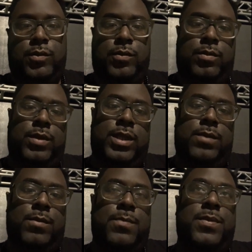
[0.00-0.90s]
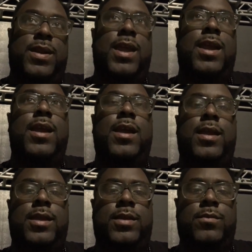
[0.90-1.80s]
We'll get them up in the air
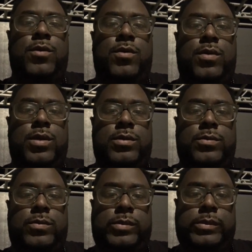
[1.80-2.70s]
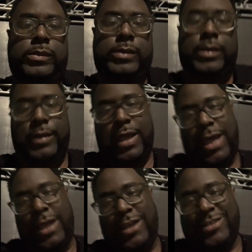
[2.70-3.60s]
and get them going.
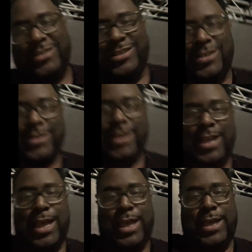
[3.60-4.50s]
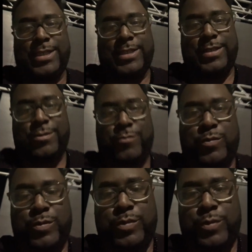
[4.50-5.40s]
I'll show you guys and
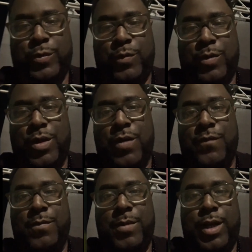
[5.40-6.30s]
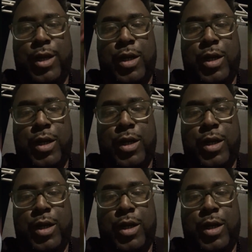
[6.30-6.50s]
we'll go from there.